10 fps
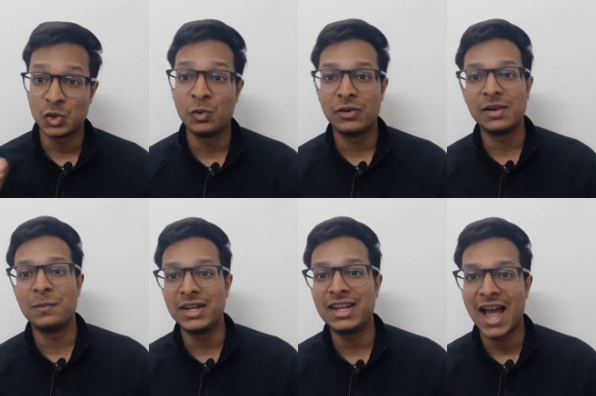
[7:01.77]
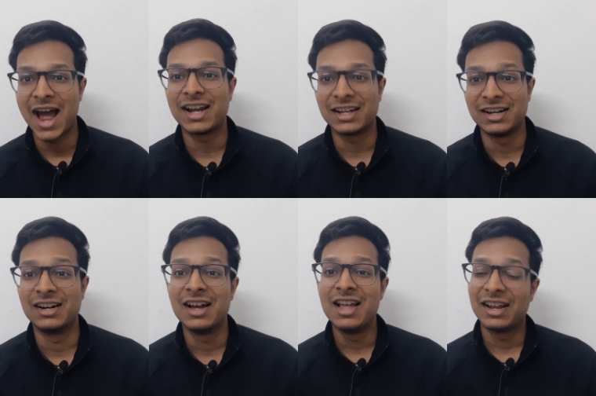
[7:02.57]
you will be at
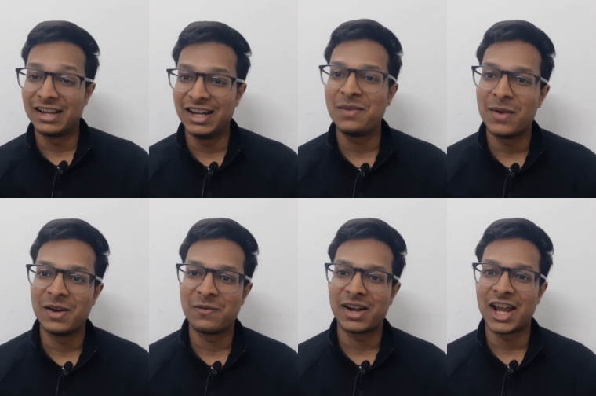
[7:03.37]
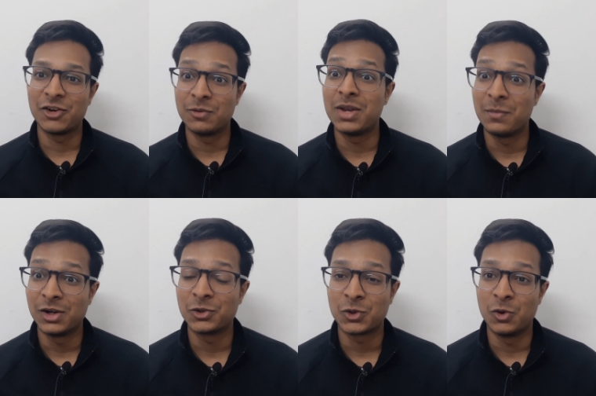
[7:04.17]
a great benefit and you will be
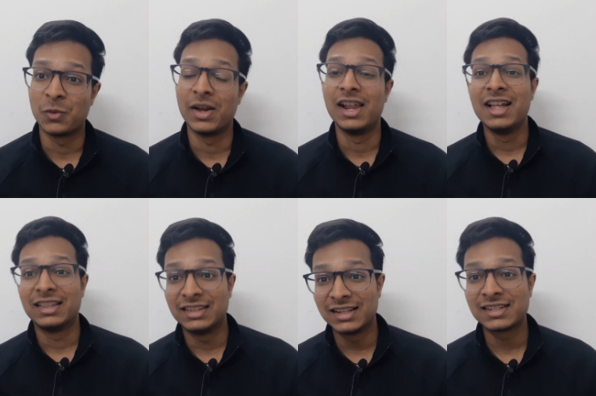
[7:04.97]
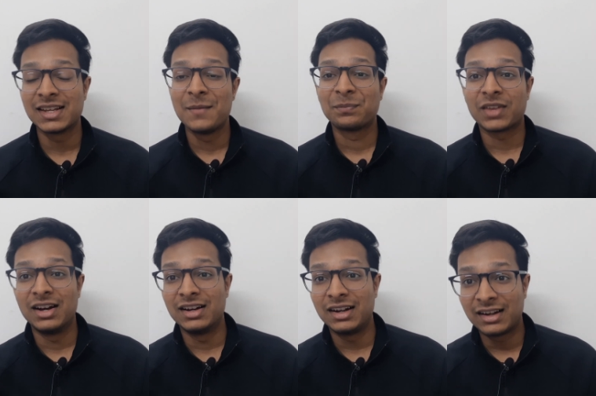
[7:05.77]
able to score well. This
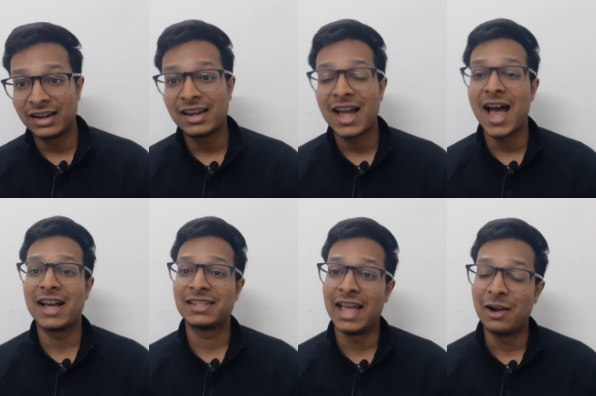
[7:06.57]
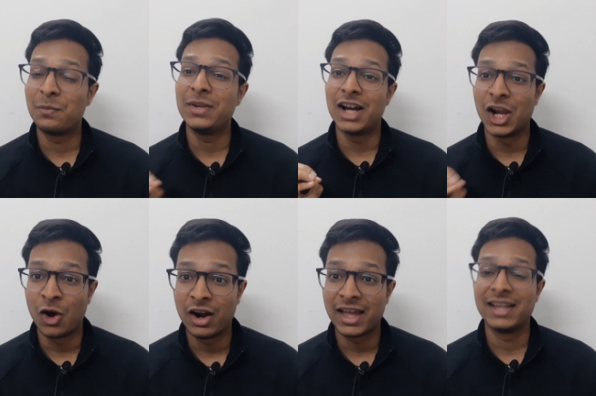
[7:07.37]
trick has helped me a
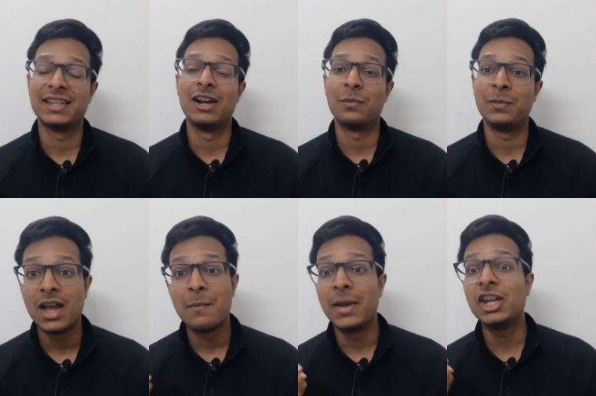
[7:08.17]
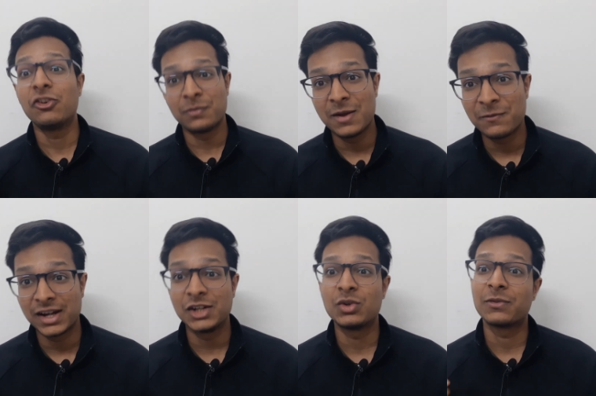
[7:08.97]
lot, has helped many of my
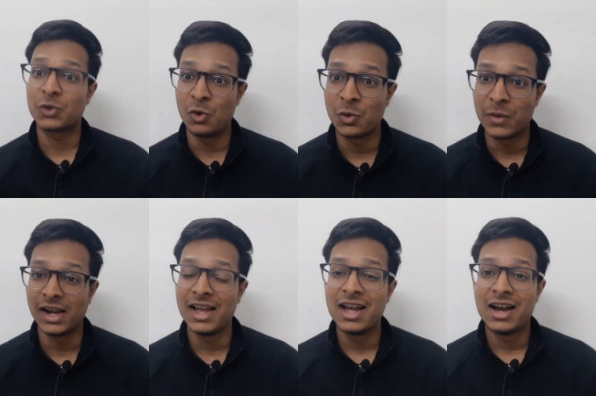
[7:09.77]
friends who have scored well.